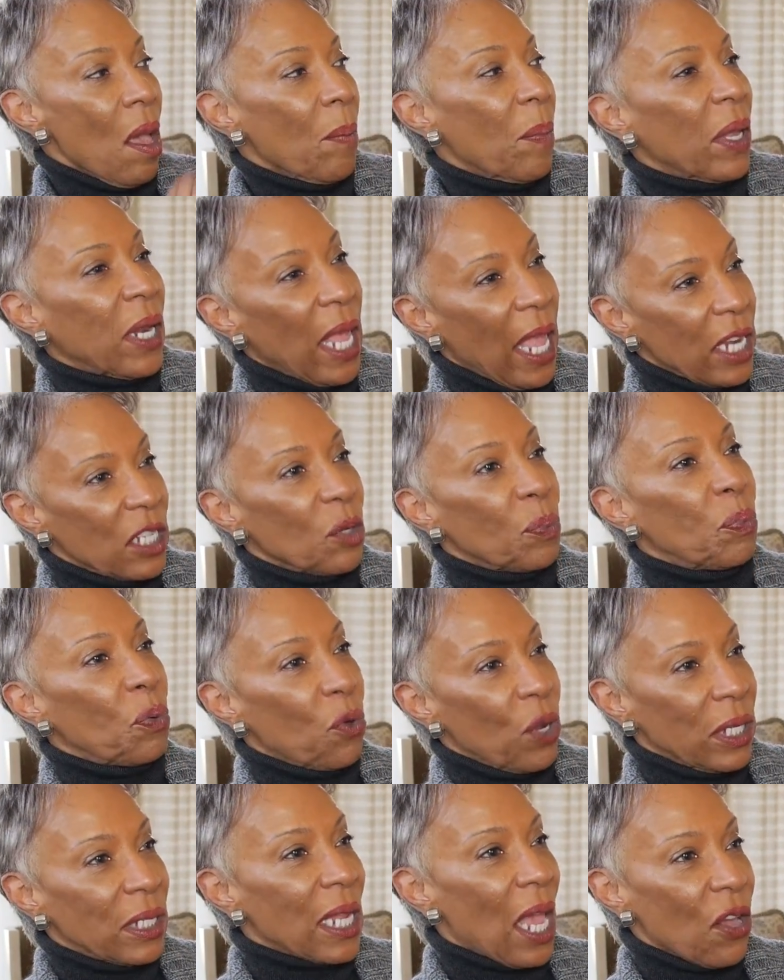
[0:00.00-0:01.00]
But I had to
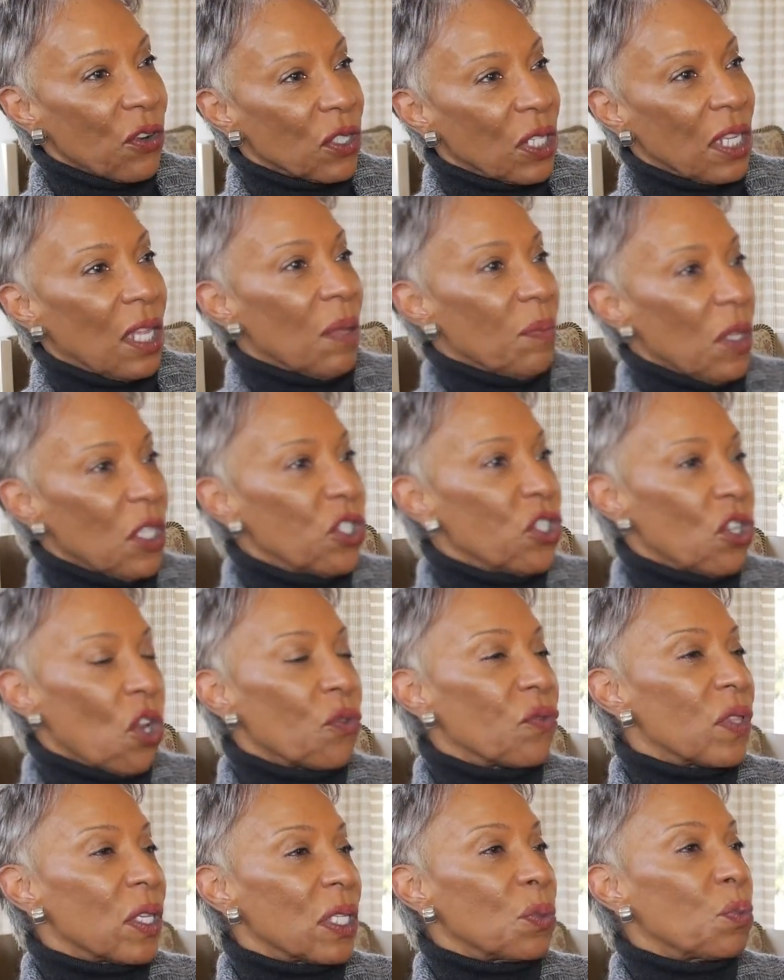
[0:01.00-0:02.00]
point out to him that,
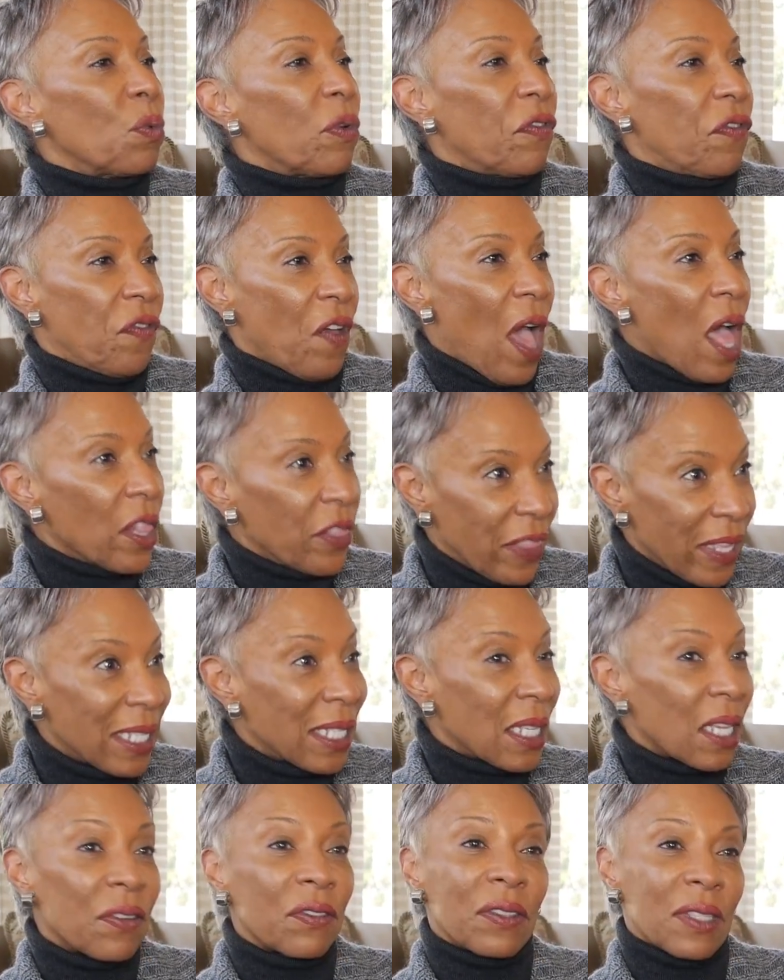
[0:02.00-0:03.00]
this will follow, this
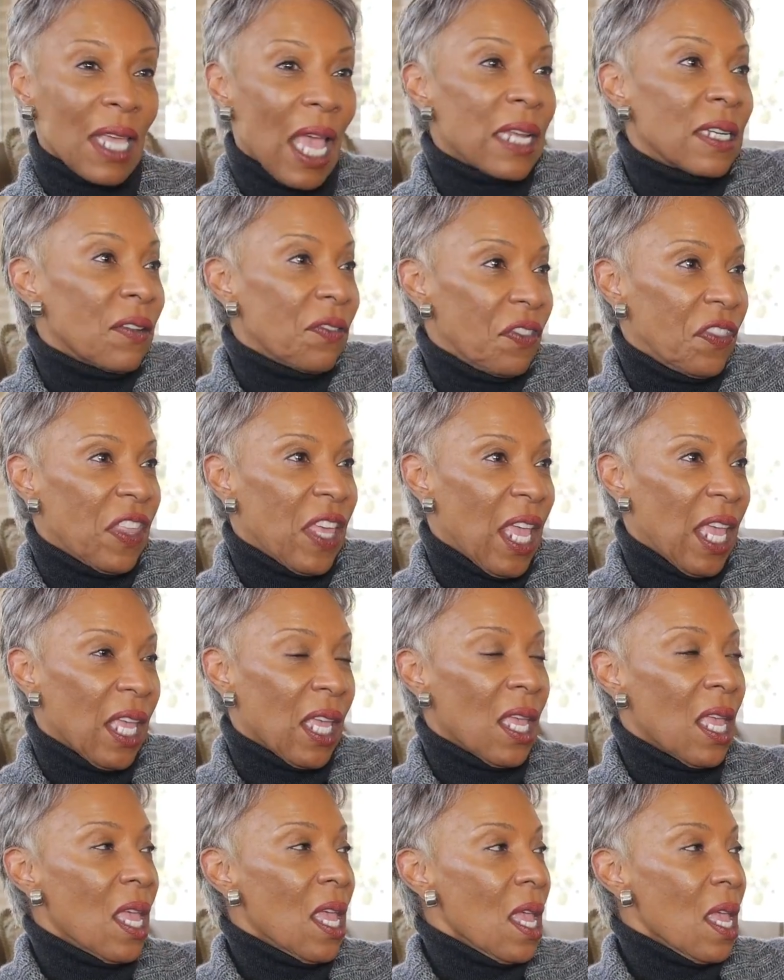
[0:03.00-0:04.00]
kind of
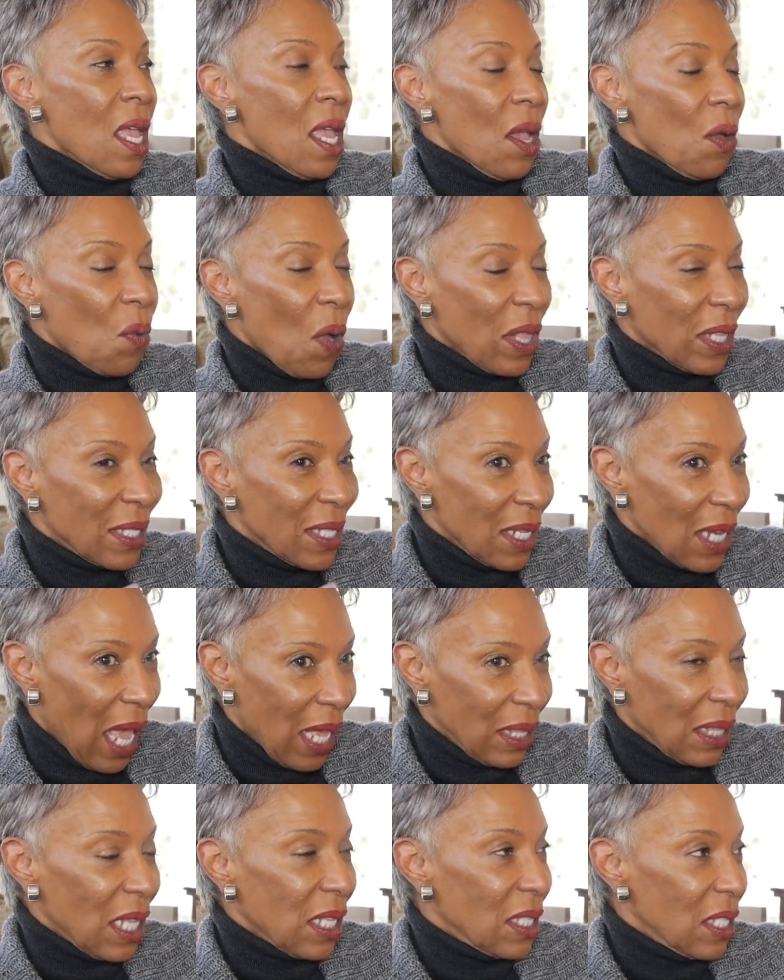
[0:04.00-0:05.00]
thing, while it's
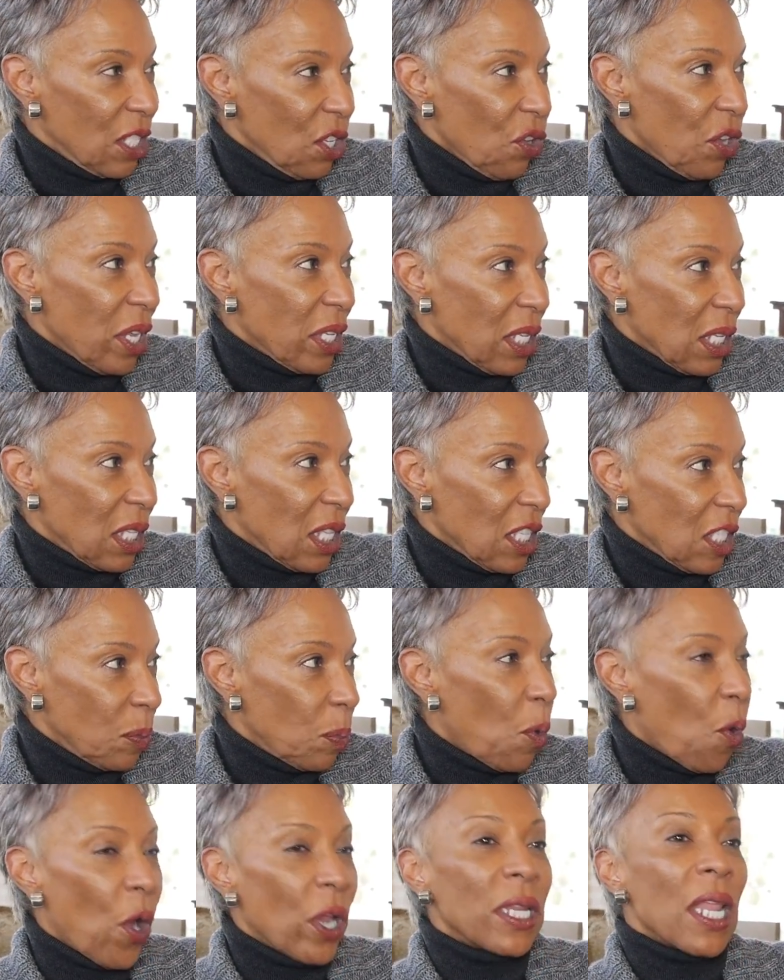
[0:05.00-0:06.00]
not that serious at this
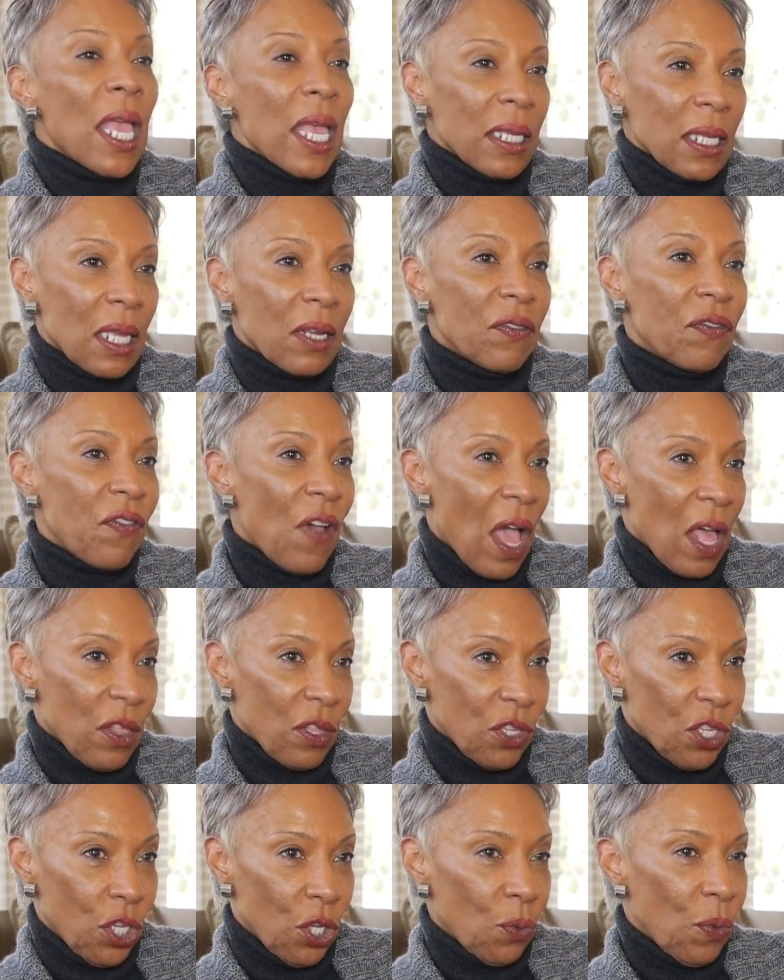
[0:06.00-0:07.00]
point, can
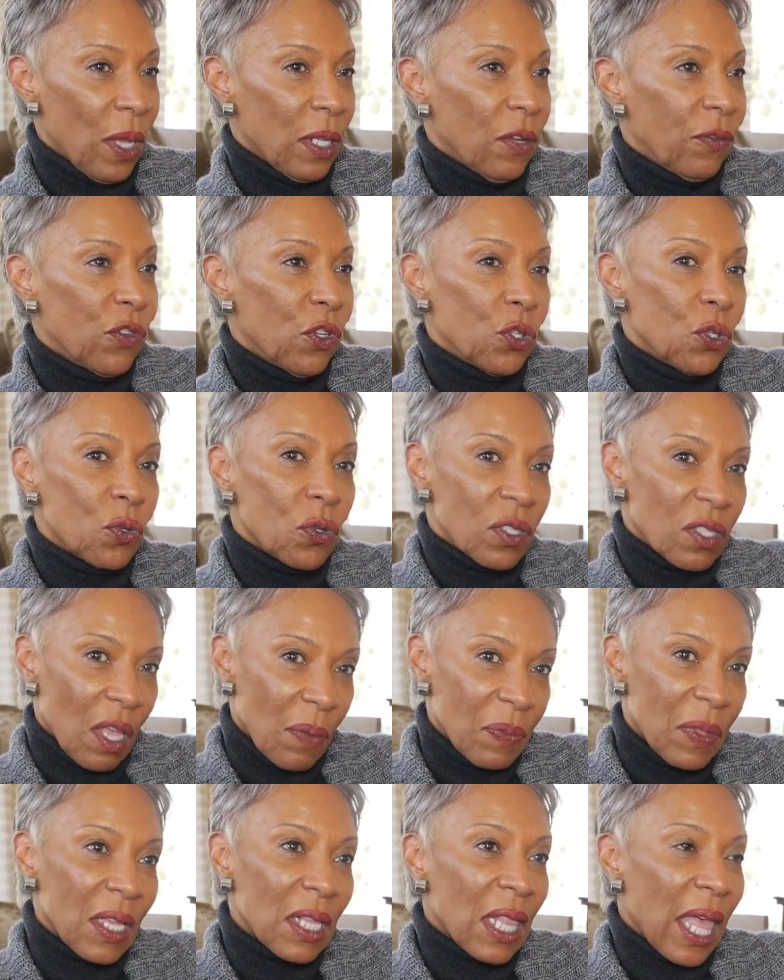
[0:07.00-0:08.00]
follow you. And if you do
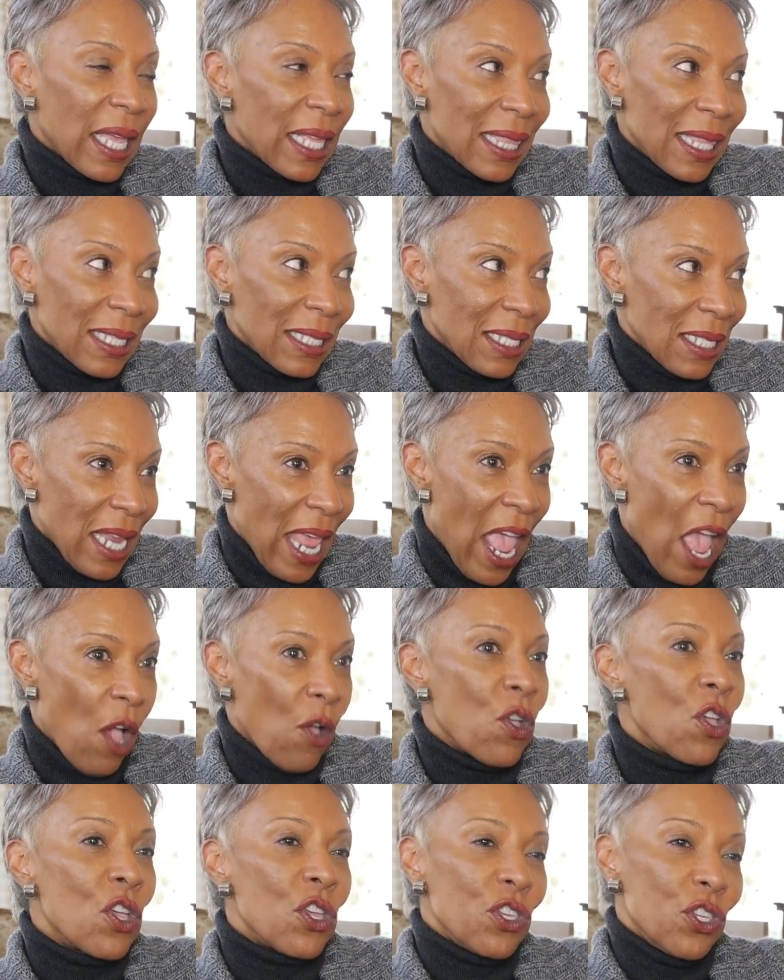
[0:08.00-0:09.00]
something like this now,
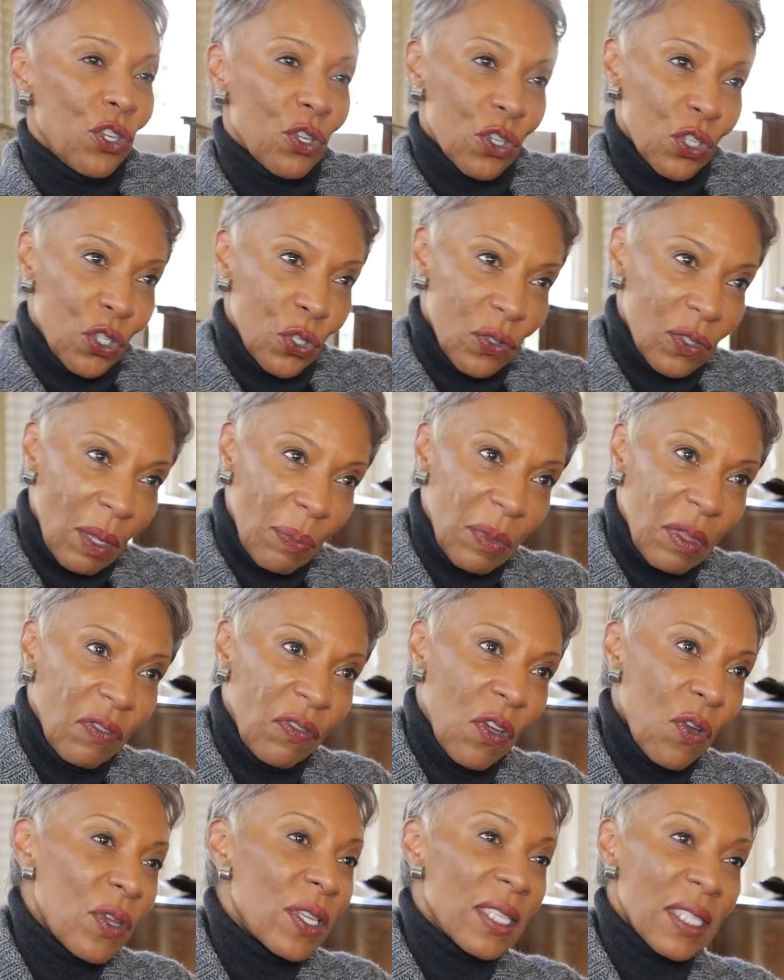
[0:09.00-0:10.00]
you could do something
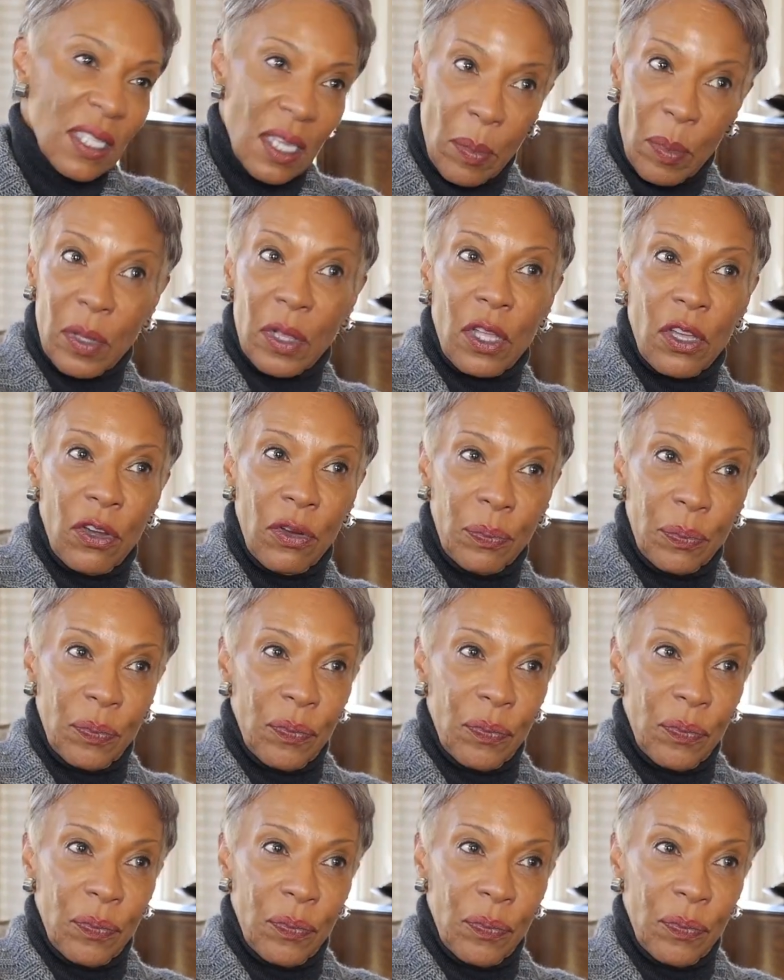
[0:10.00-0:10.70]
very similar